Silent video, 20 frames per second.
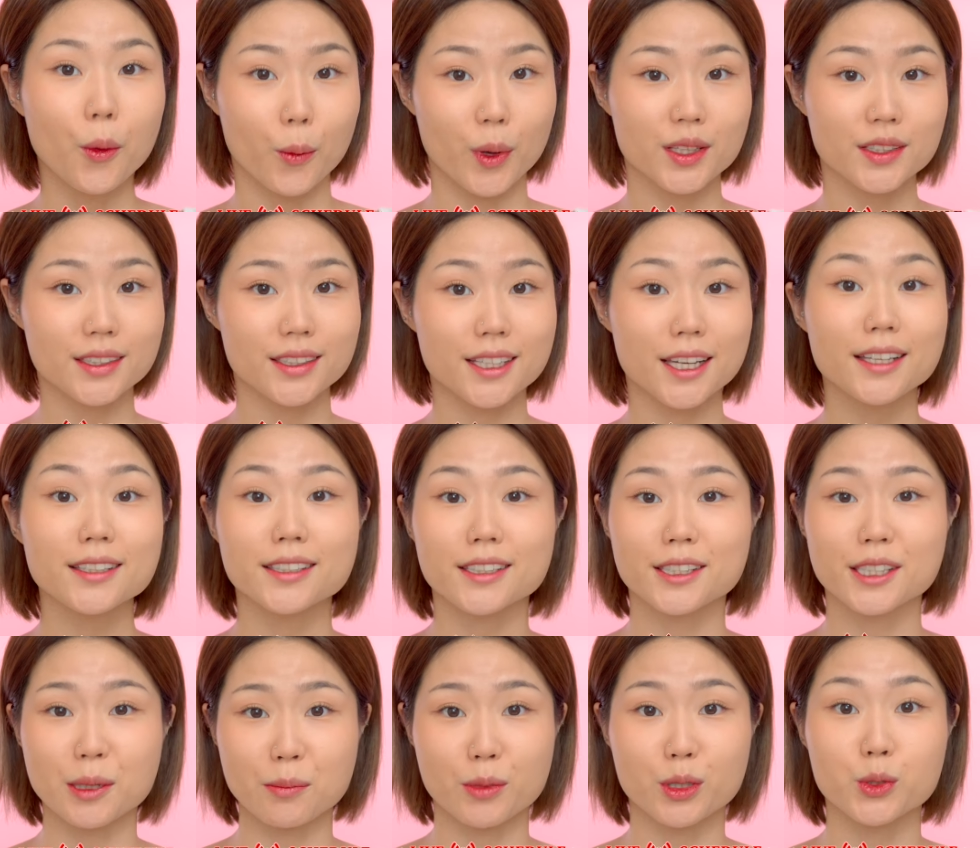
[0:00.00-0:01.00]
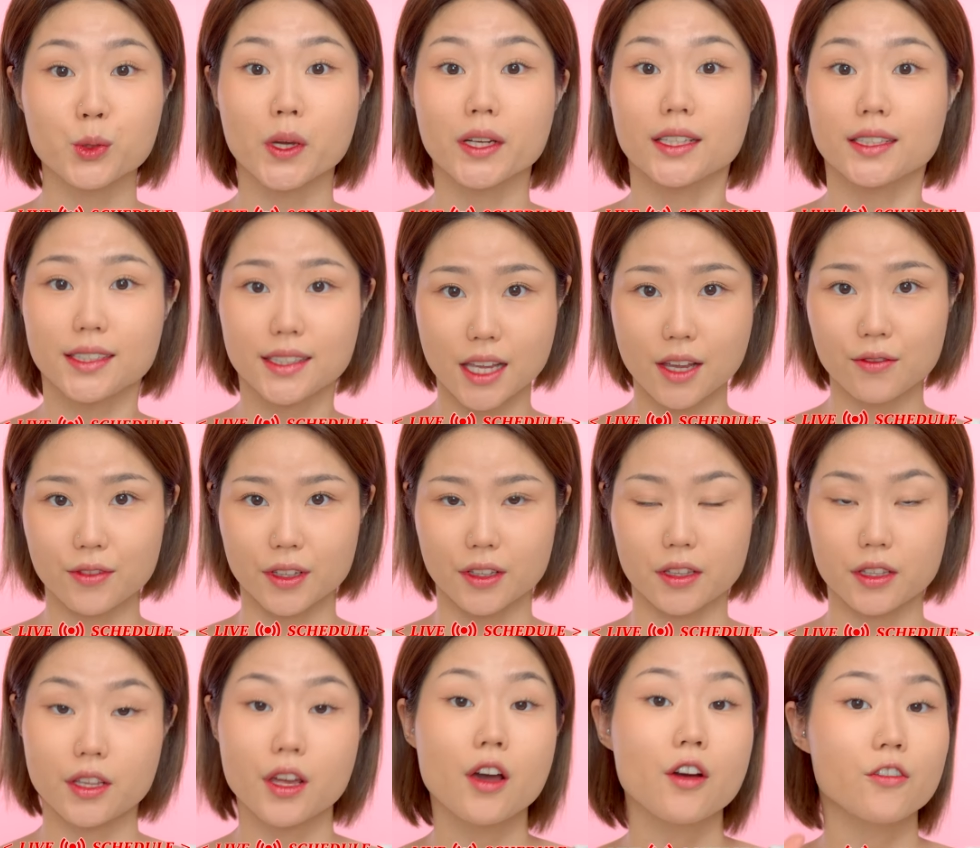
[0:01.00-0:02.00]
Wednesday, December
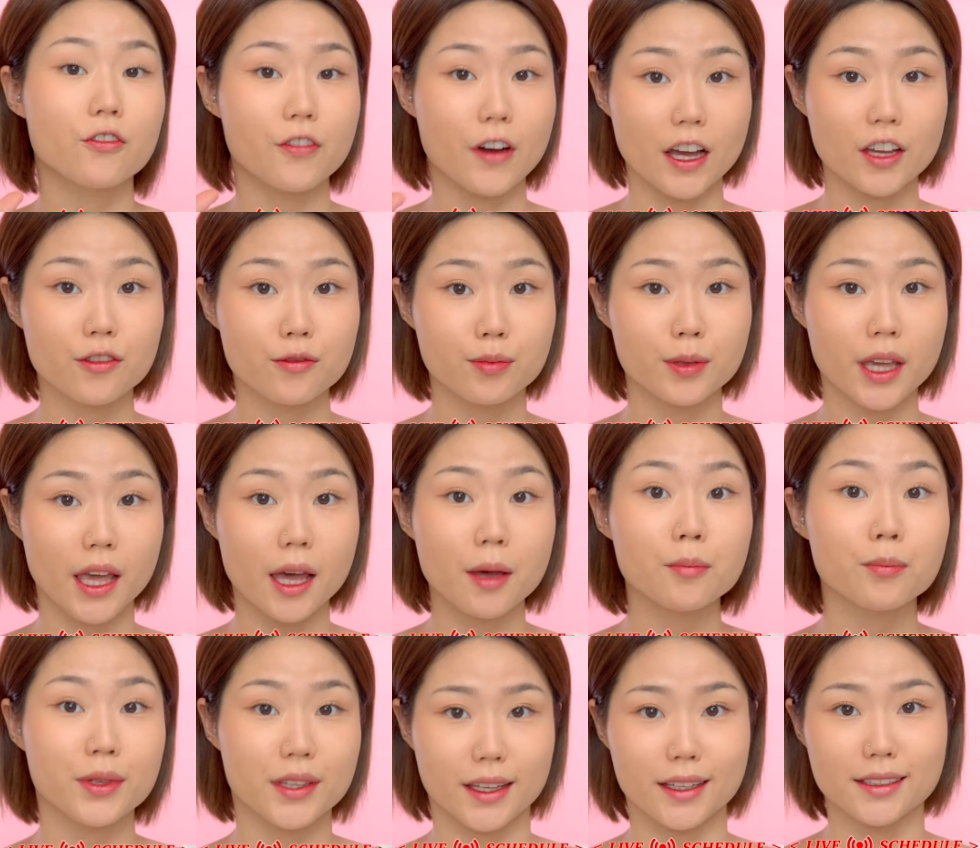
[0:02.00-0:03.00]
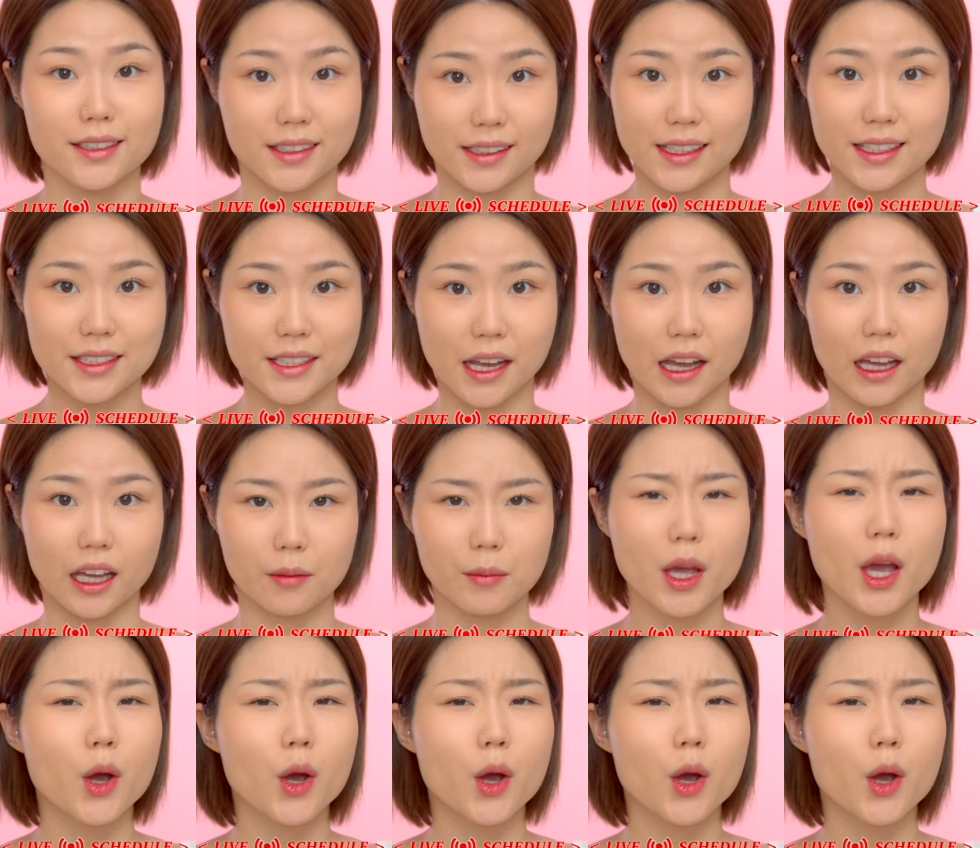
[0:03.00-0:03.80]
27th, 5 PM PST time,